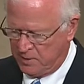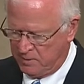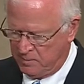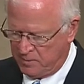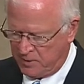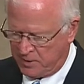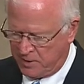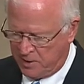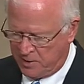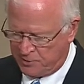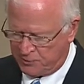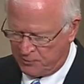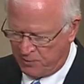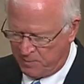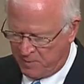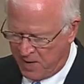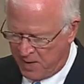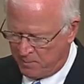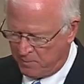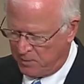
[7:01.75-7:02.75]
Because
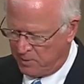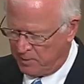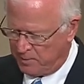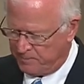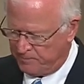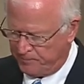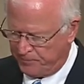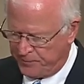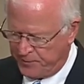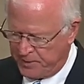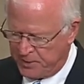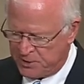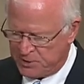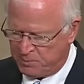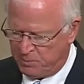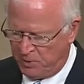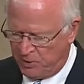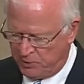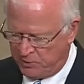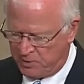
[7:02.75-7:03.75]
remember, these
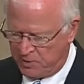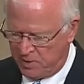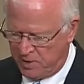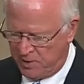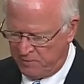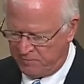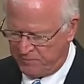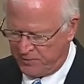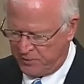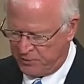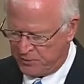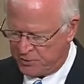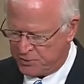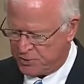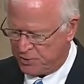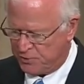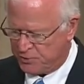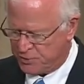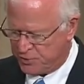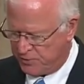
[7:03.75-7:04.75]
Blue Card
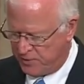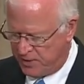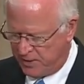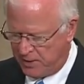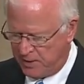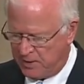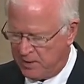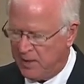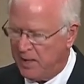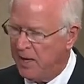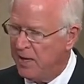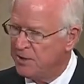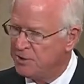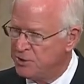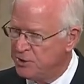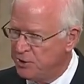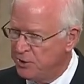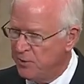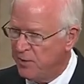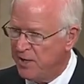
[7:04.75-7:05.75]
folks are treated
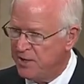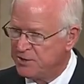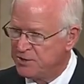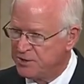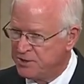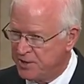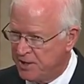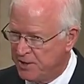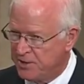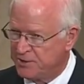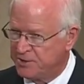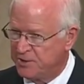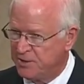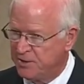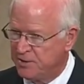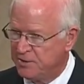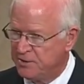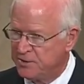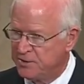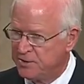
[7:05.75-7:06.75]
as U.S.
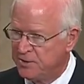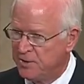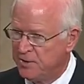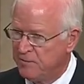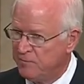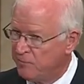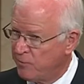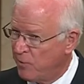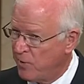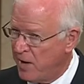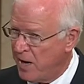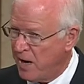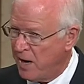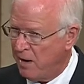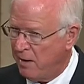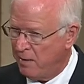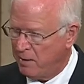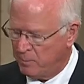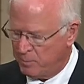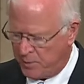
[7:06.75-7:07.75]
citizens for
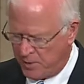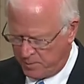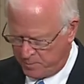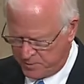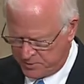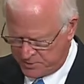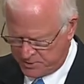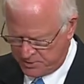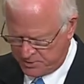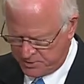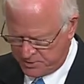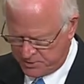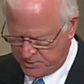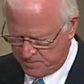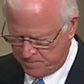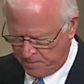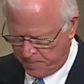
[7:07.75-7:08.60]
hiring purposes.